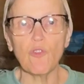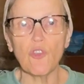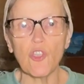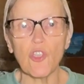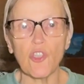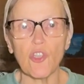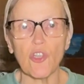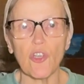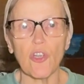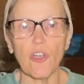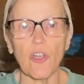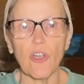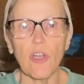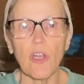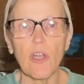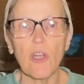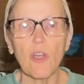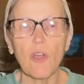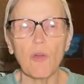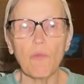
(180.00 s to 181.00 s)
sugar,
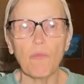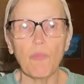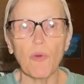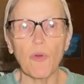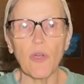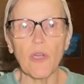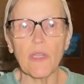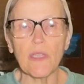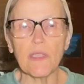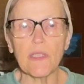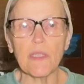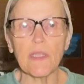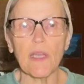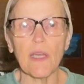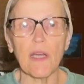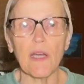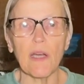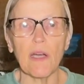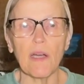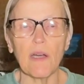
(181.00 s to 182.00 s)
put
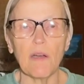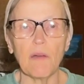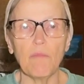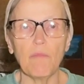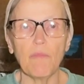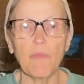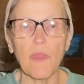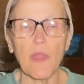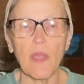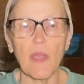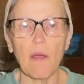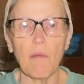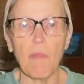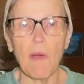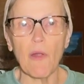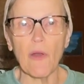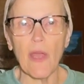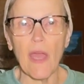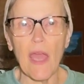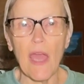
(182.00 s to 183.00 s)

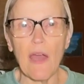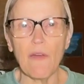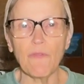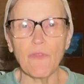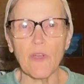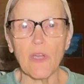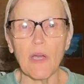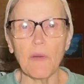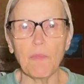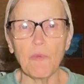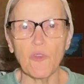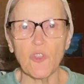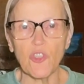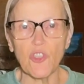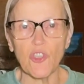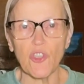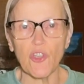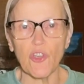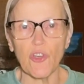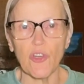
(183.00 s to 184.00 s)
about a 1/2 cup of
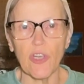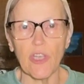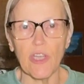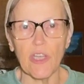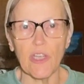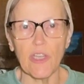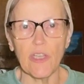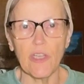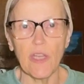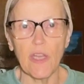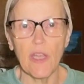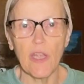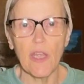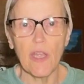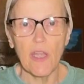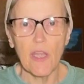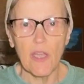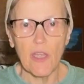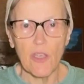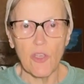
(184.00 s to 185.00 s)
sugar in
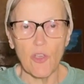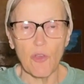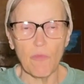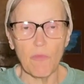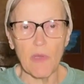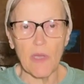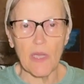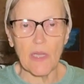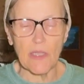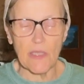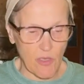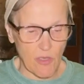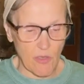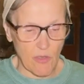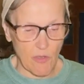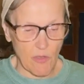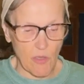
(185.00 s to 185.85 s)
your mix.